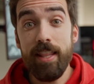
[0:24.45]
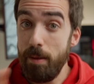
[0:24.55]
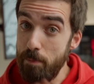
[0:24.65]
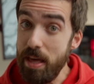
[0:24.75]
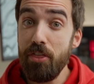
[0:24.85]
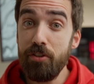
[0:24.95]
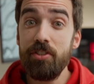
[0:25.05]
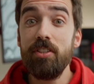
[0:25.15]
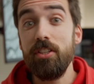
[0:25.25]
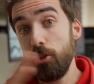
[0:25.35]
the
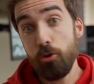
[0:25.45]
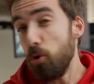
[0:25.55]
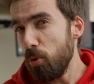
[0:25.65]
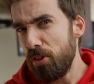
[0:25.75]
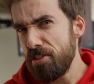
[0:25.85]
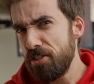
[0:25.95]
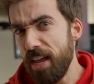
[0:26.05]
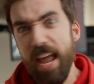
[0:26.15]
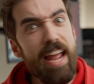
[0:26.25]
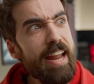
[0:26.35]
myths, the truths,
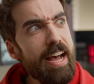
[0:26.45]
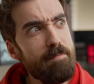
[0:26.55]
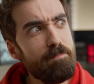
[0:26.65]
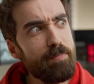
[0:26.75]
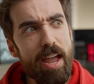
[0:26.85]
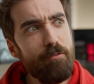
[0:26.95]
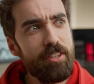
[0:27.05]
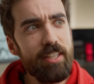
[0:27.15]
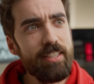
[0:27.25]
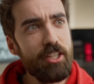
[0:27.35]
and um,
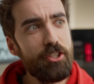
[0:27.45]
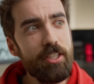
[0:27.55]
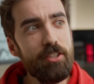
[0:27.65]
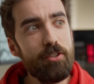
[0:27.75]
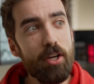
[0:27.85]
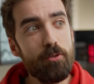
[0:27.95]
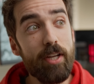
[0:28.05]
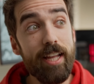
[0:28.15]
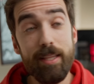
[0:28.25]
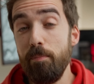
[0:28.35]
everything that you need to know to
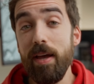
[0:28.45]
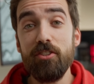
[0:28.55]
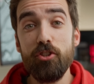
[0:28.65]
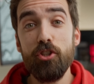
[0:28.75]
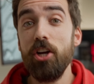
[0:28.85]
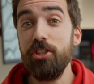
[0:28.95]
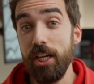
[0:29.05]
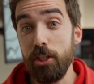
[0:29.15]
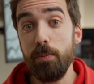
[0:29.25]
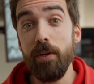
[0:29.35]
get the best
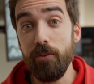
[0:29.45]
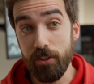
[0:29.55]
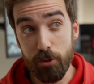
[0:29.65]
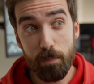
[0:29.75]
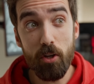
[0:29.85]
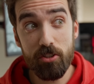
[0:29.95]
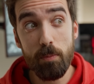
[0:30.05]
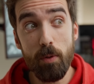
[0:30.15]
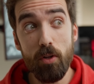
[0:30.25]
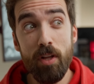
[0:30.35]
charging experience possible
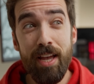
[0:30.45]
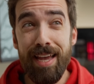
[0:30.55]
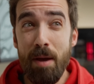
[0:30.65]
possible,